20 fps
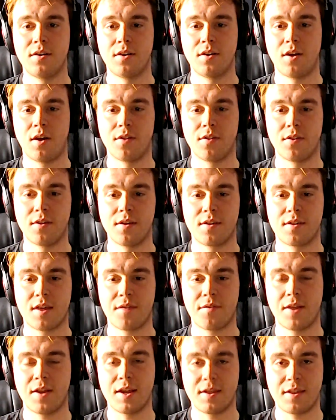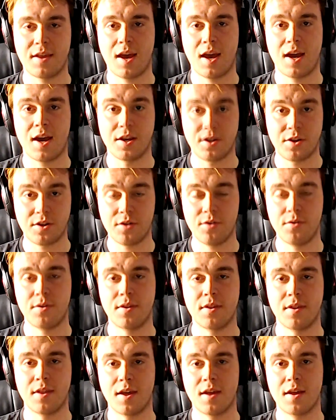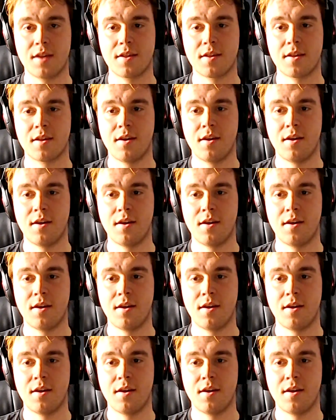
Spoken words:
on the 780 Ti due to this.